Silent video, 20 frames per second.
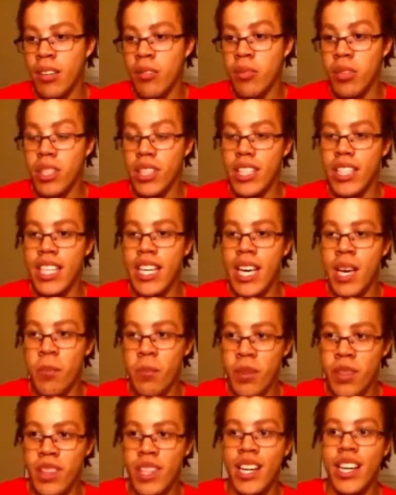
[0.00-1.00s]
I really
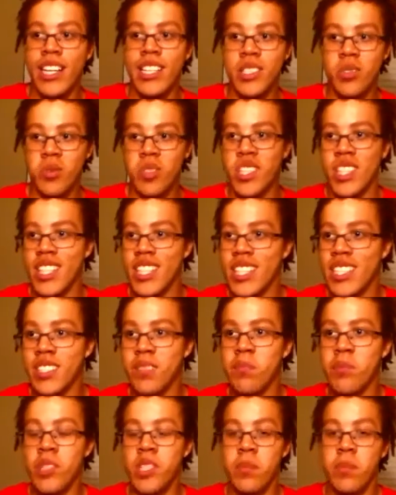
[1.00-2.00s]
empathize with
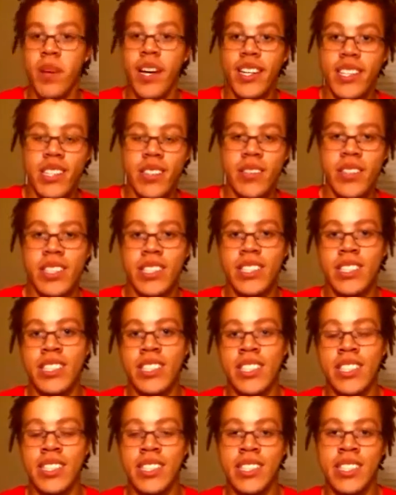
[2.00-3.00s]
his perspective and
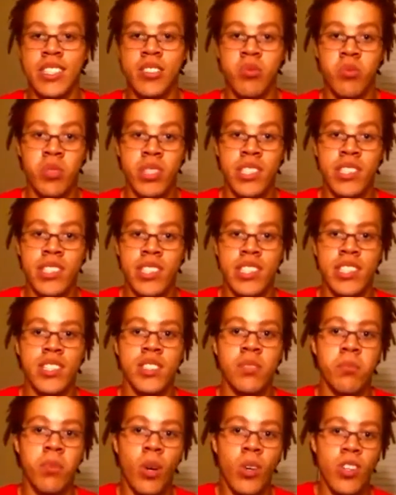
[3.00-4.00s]
his reason and
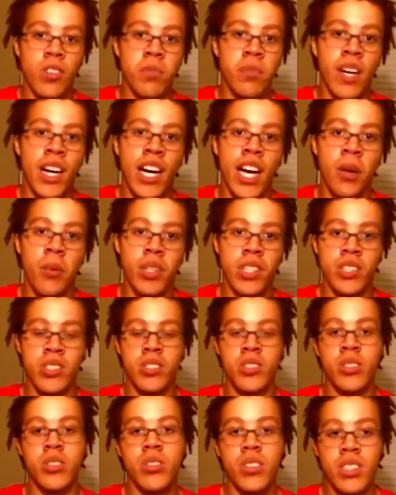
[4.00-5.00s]
his motive behind what
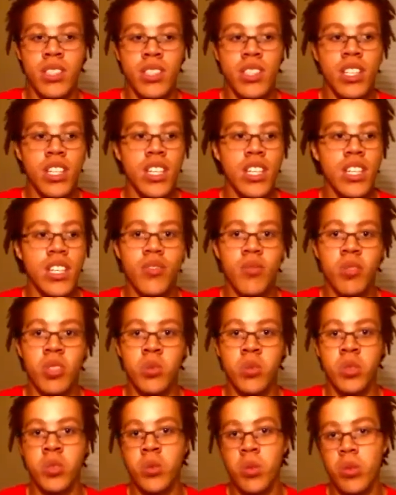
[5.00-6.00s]
he's doing,
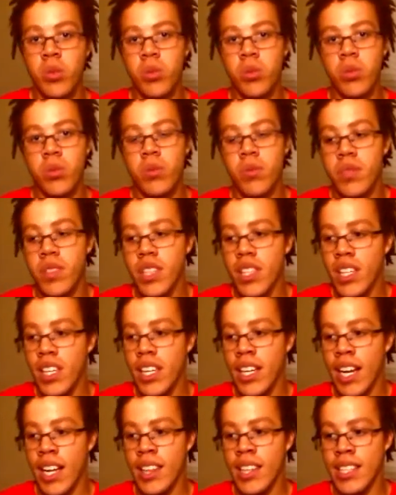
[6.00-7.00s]
which was cool,
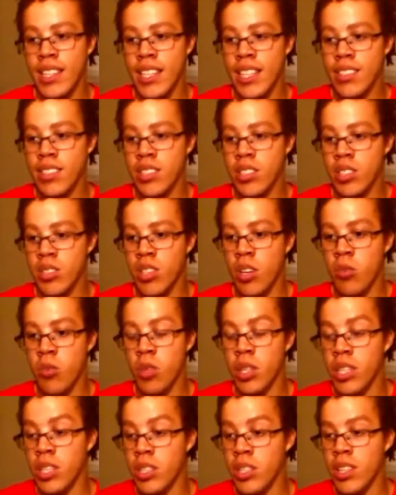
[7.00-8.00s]
and I think that's a
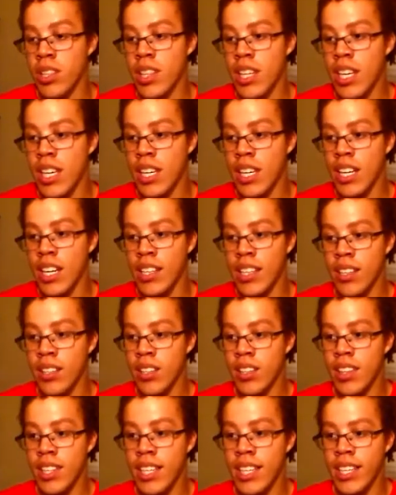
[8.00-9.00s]
really good thing.
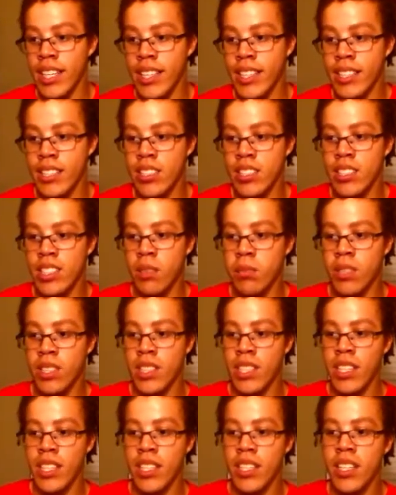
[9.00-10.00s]
Another thing, and this is
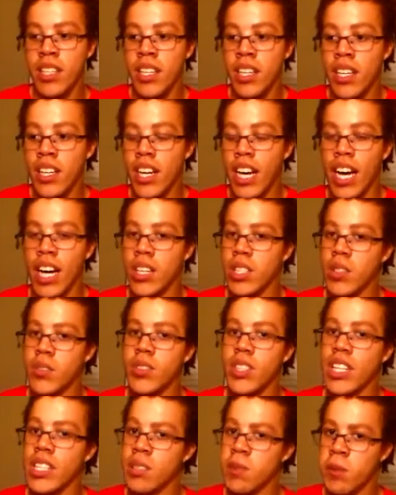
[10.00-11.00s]
something that, I don't know
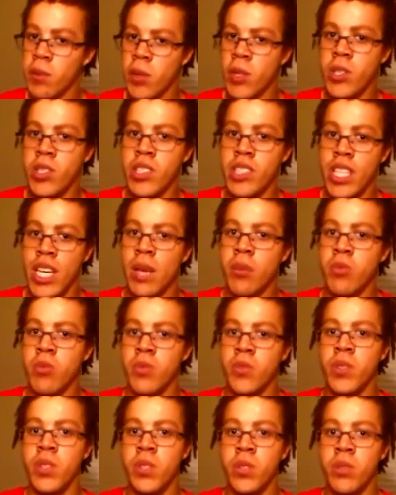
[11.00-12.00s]
if you guys have ever heard of Sam's
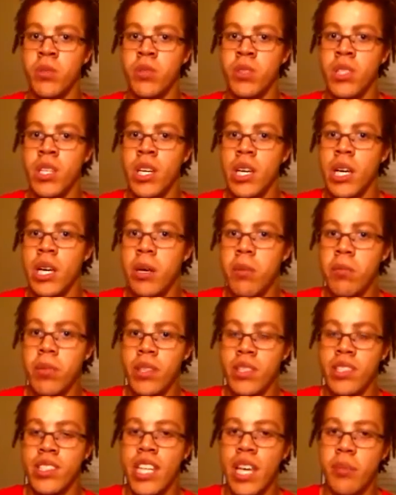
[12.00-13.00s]
Reviews,
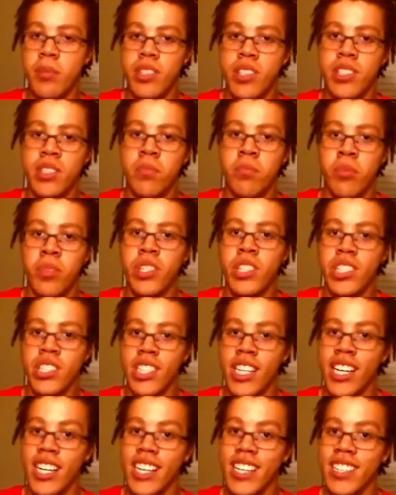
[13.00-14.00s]
but Sam is this
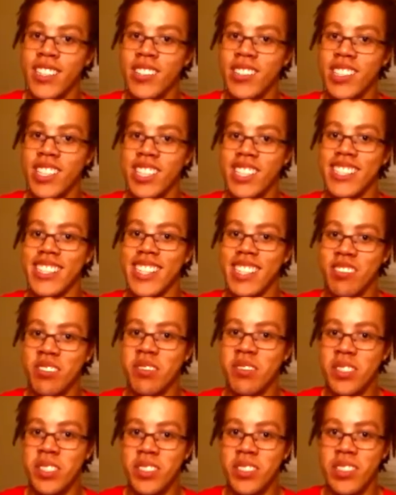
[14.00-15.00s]
British guy who does, like,
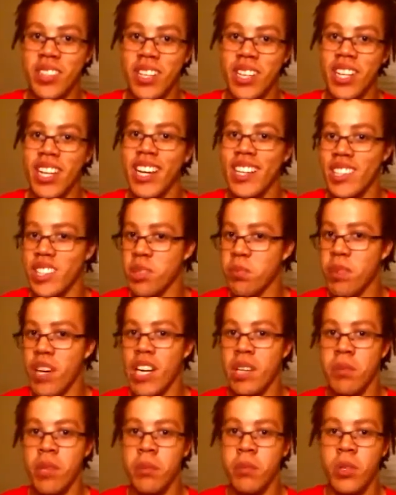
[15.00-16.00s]
reviews on a lot of the
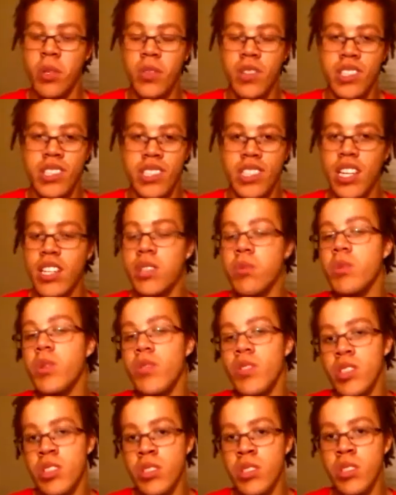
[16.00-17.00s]
Spider-Man movies and other
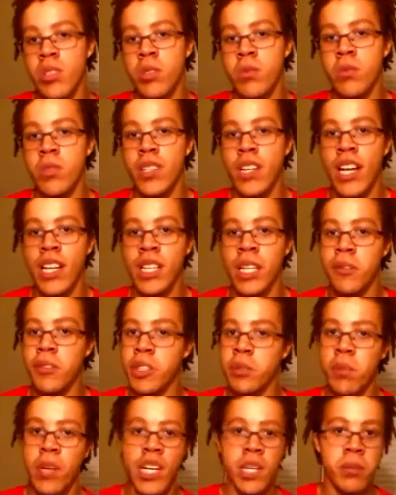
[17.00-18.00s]
movies too, but I love
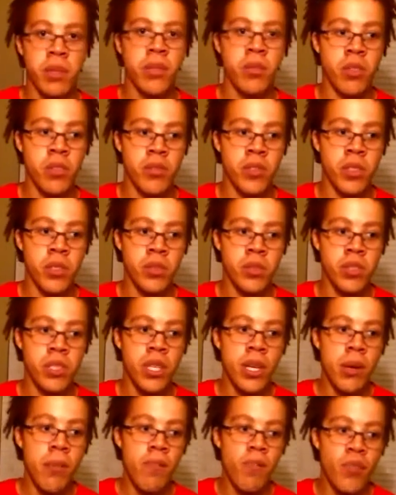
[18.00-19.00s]
the Spider-Man
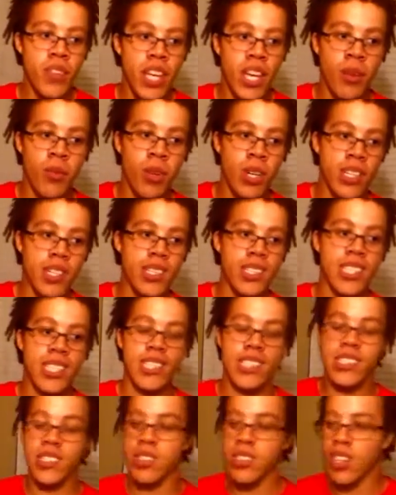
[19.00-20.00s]
reviews. And one of the
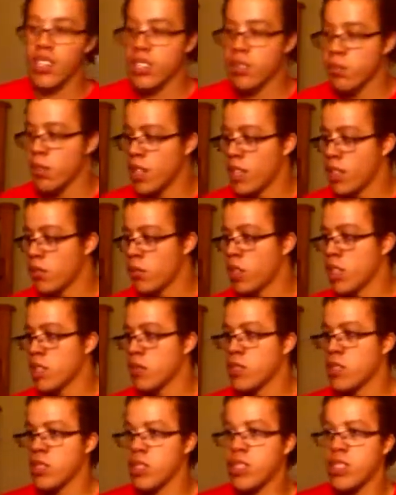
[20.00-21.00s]
things he talked about in one
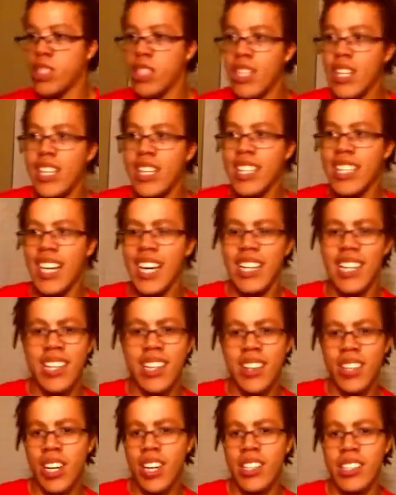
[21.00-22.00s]
of his kind
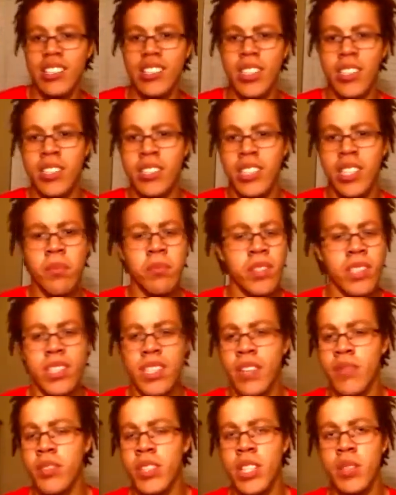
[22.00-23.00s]
of thoughts on
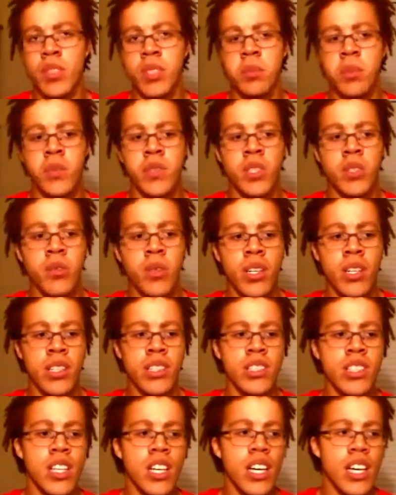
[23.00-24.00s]
something. I forget which movie it
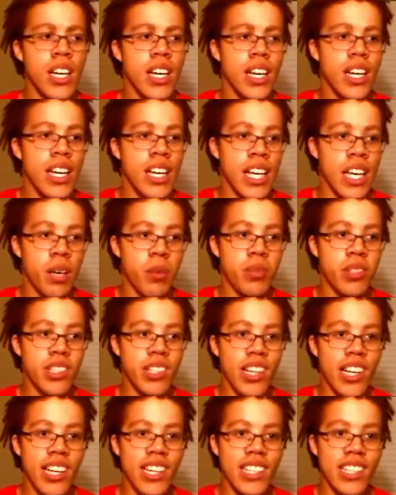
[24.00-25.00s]
was. He
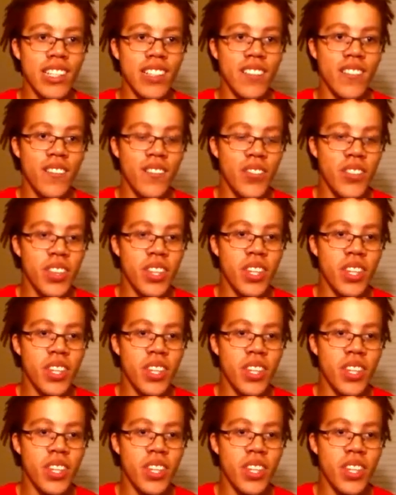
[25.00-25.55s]
was like,